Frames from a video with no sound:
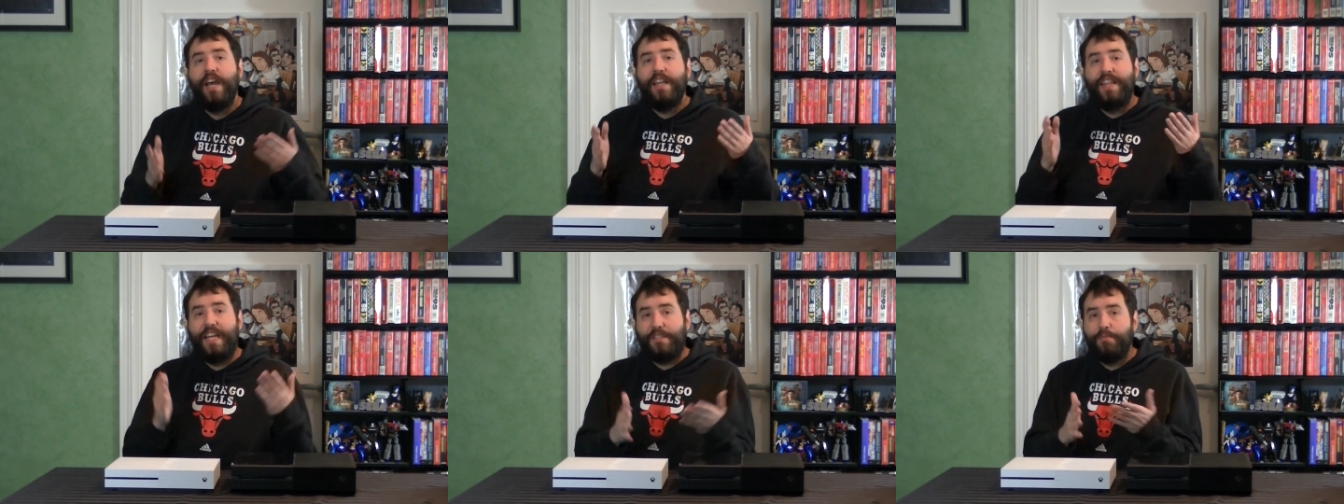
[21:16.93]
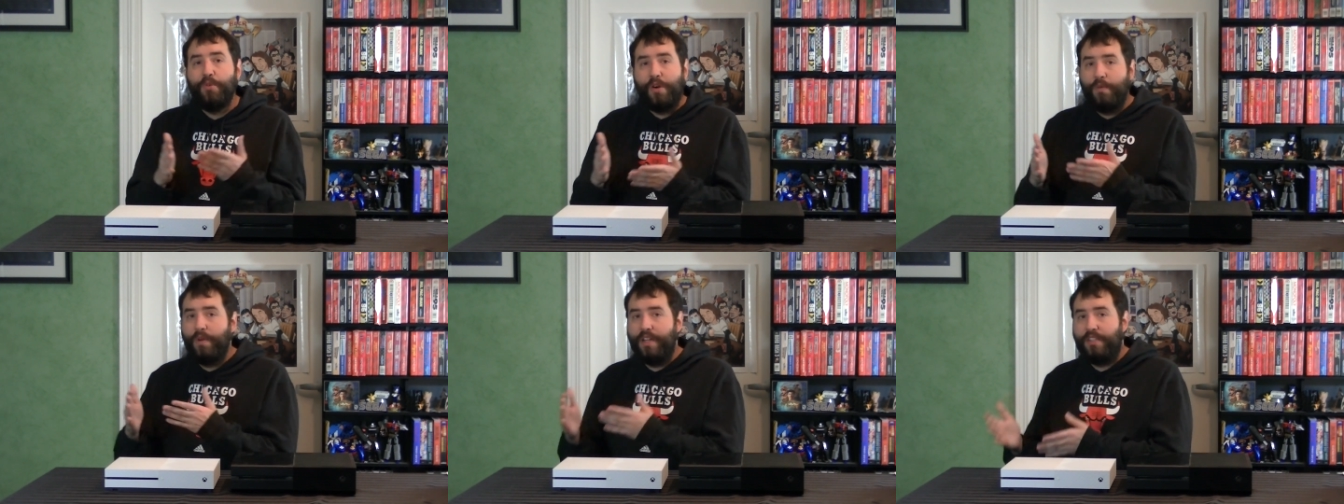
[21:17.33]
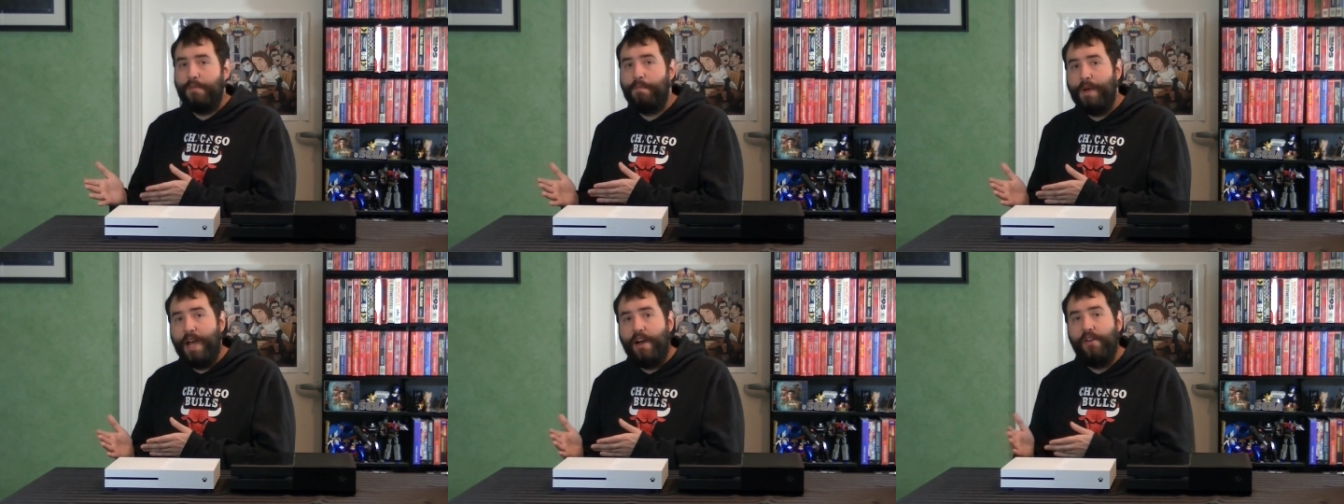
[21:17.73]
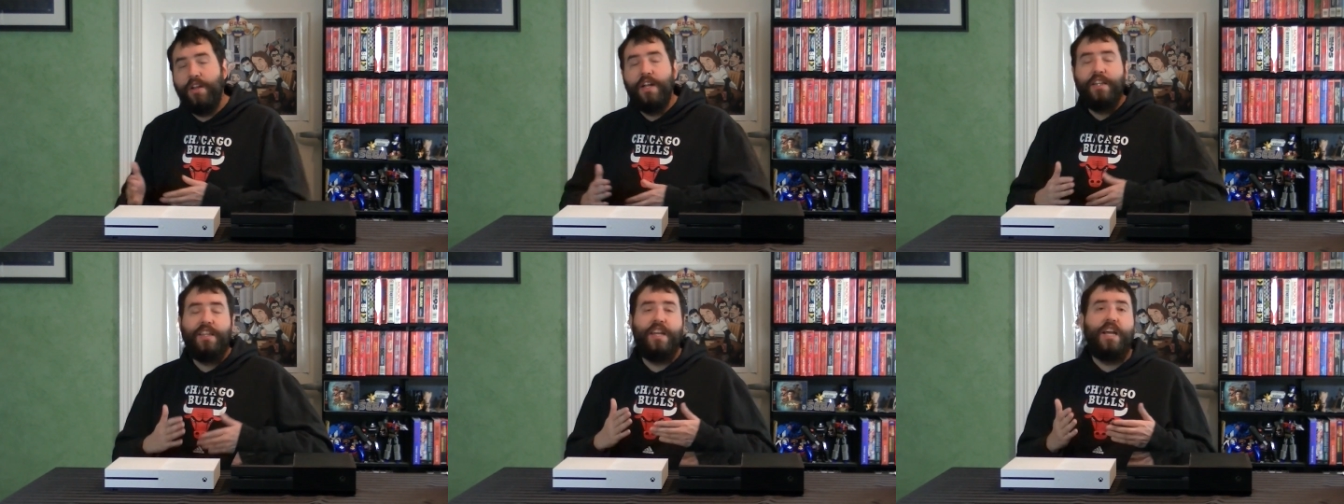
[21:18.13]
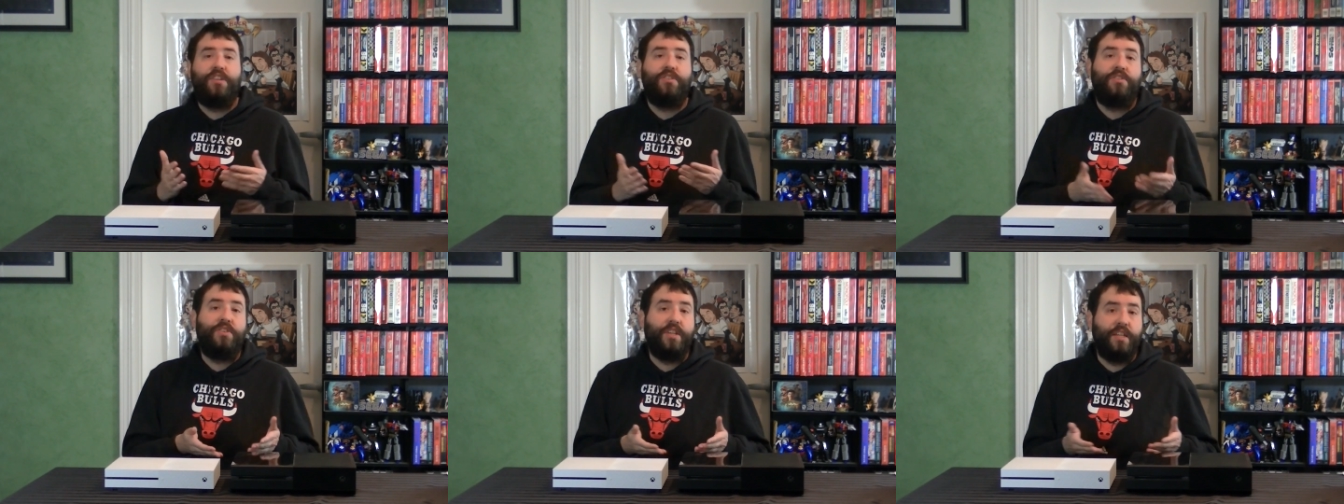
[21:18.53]
That's more what it's about than
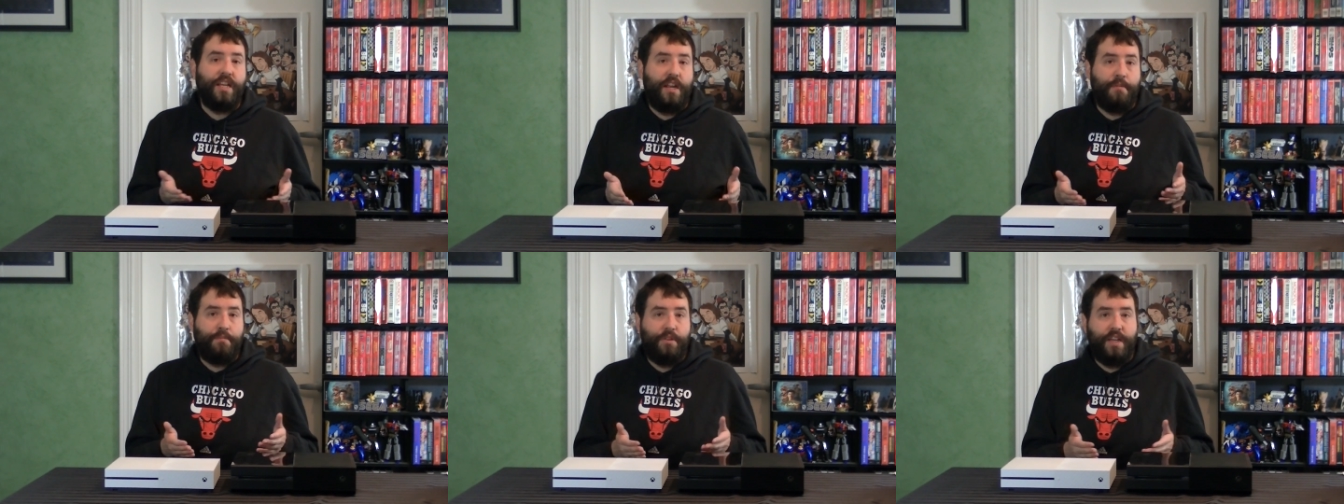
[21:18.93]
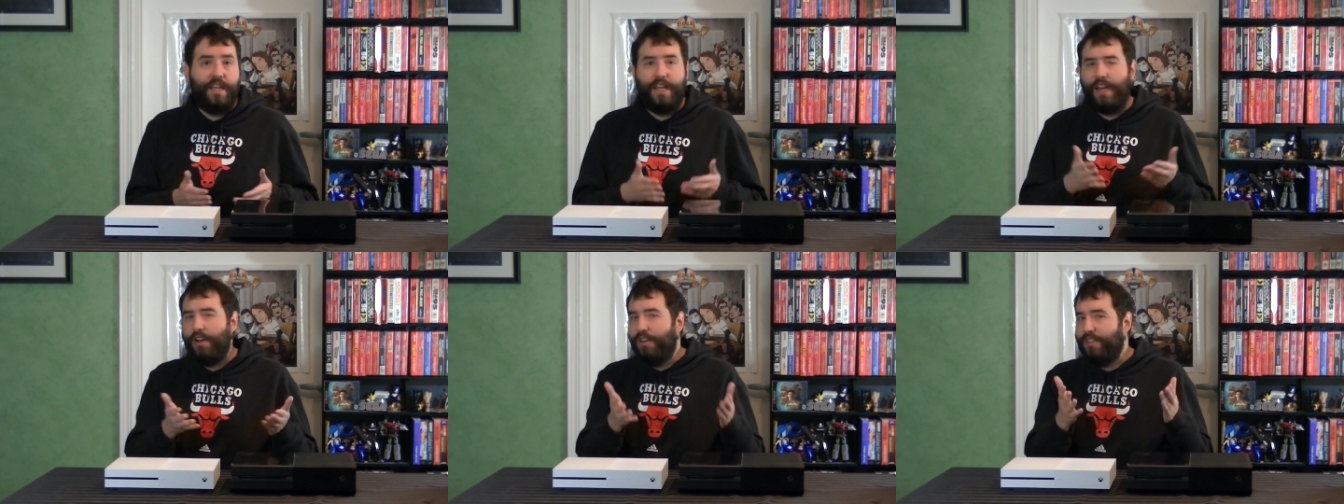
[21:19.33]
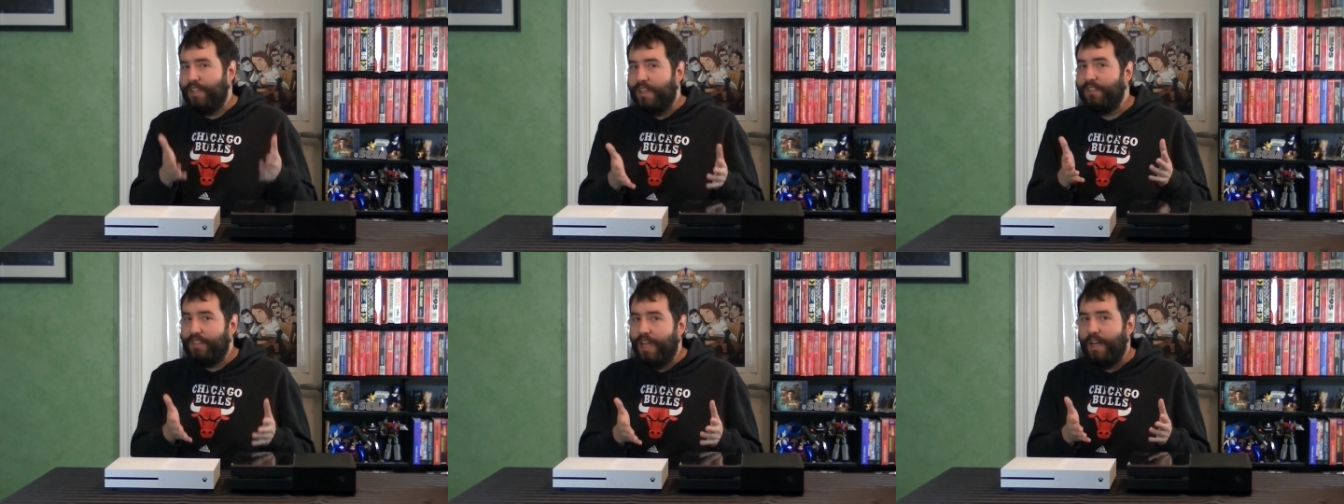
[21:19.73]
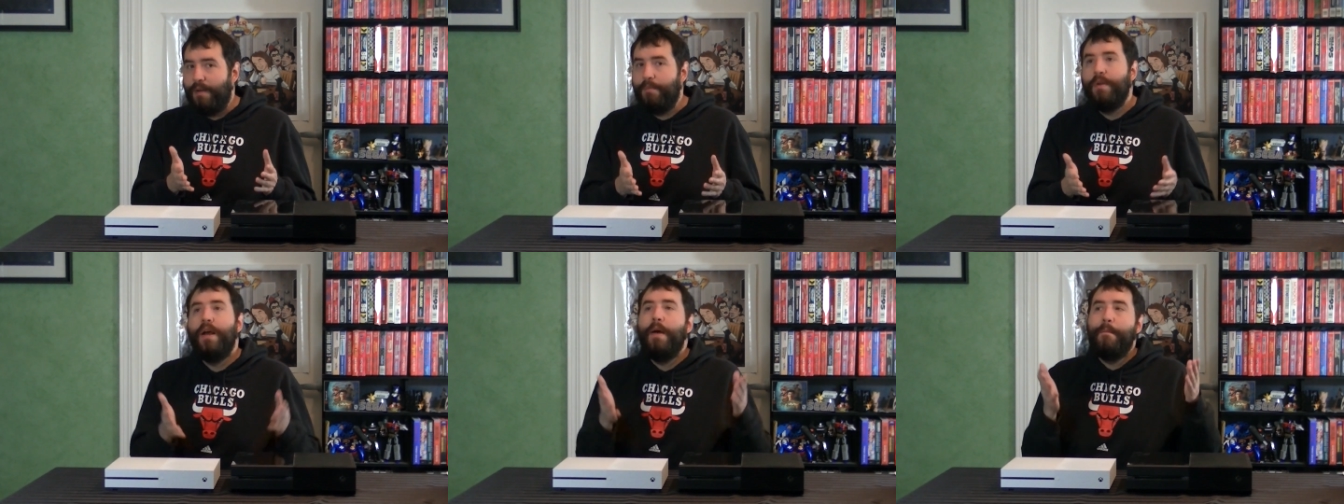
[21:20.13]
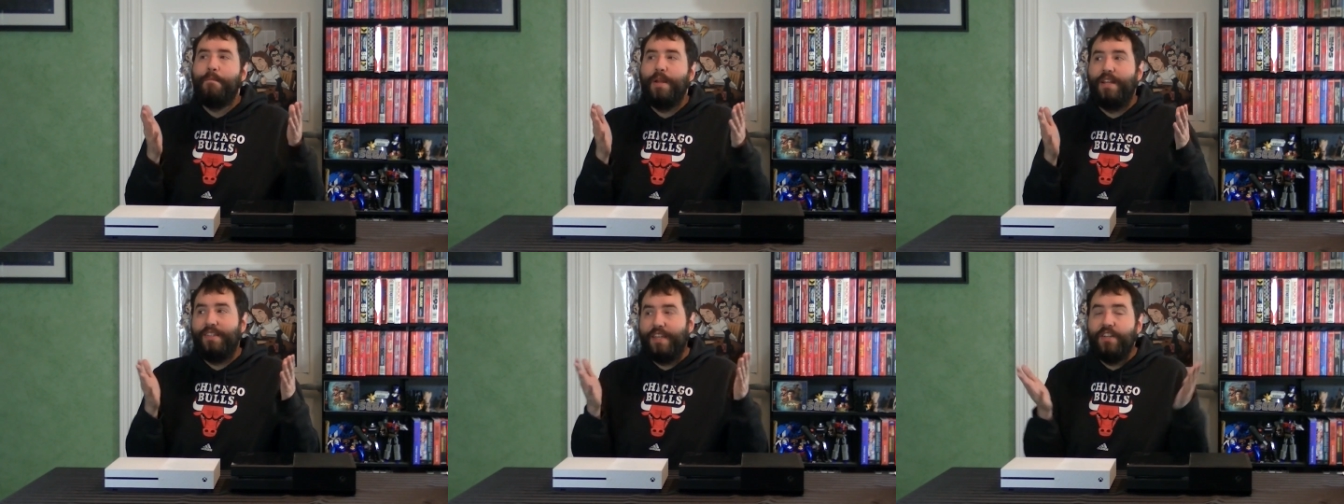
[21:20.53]
actually sitting down and playing it. I know it sounds dumb,
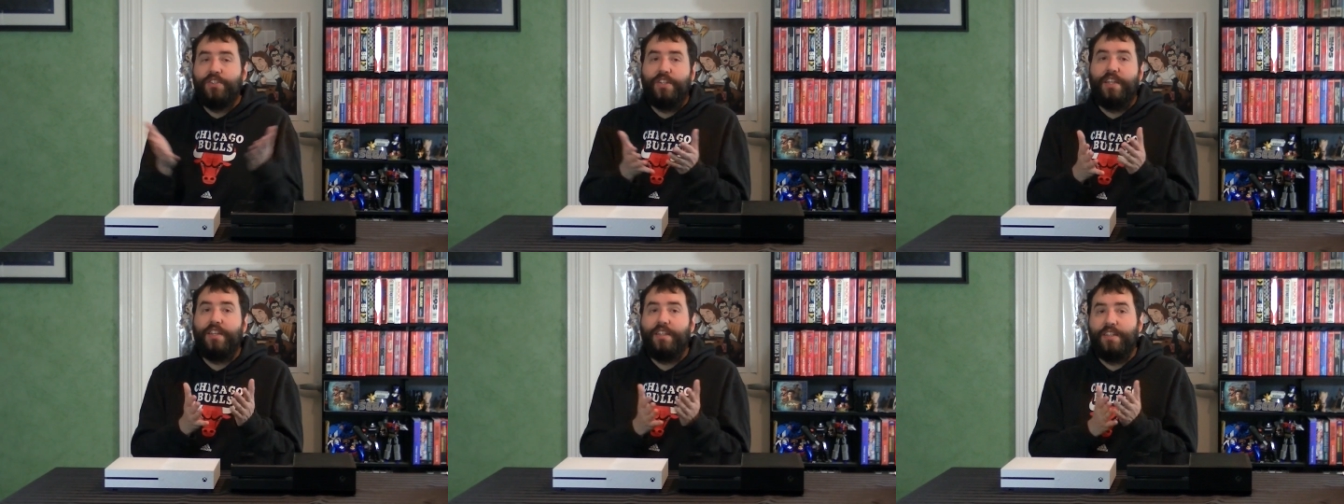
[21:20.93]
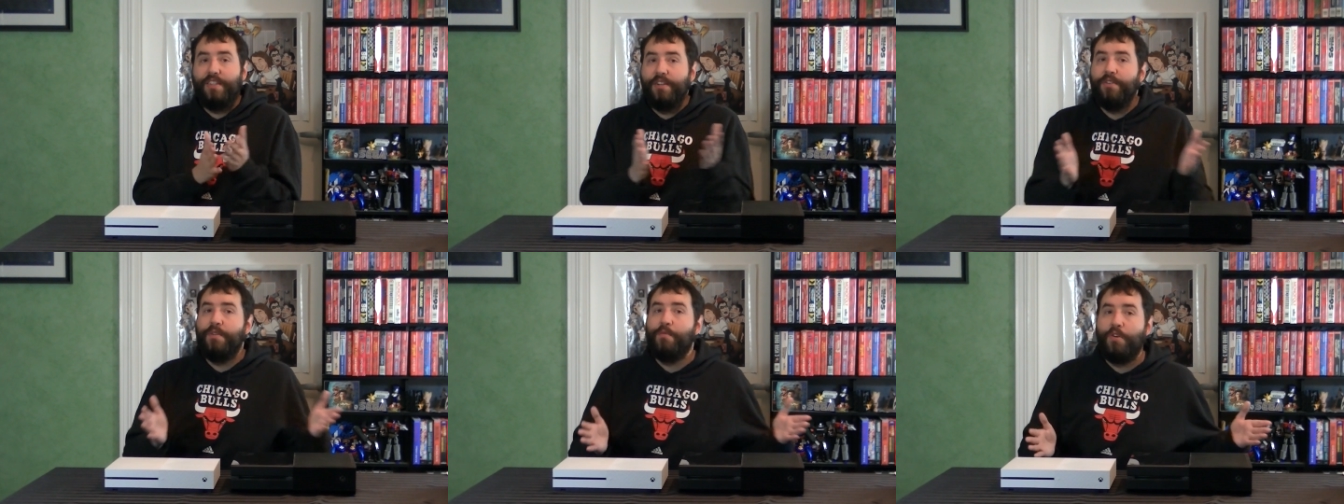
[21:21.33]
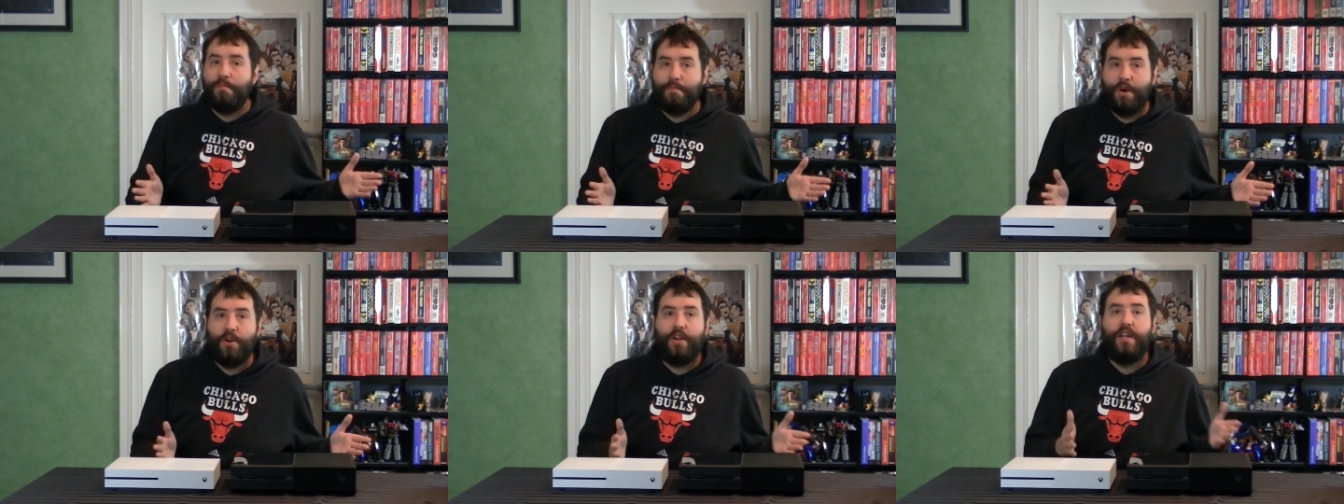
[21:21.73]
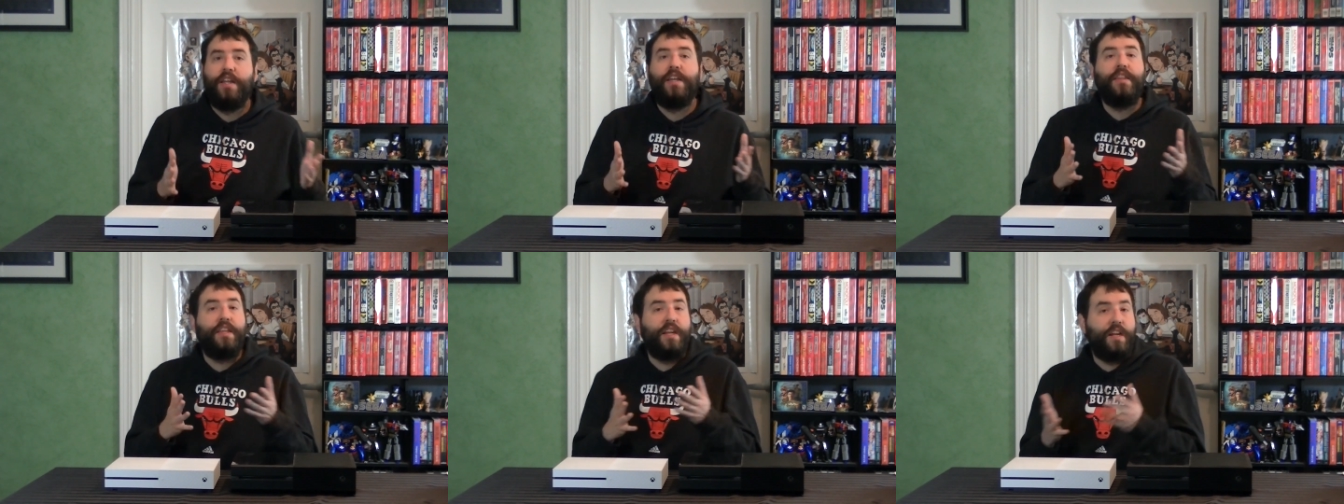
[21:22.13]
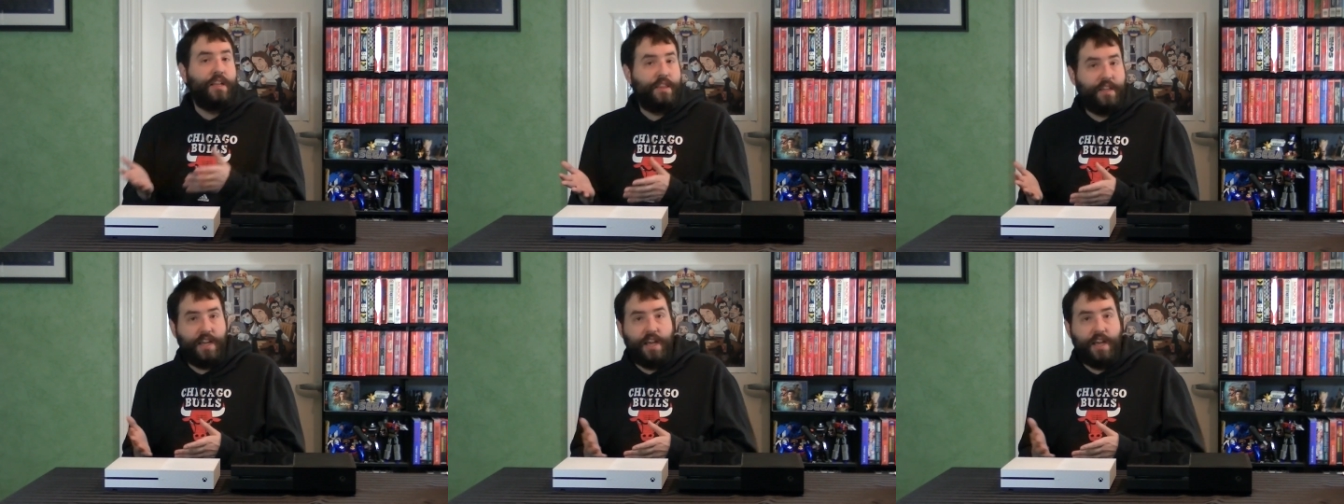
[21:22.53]
but essentially consider it more marketing than anything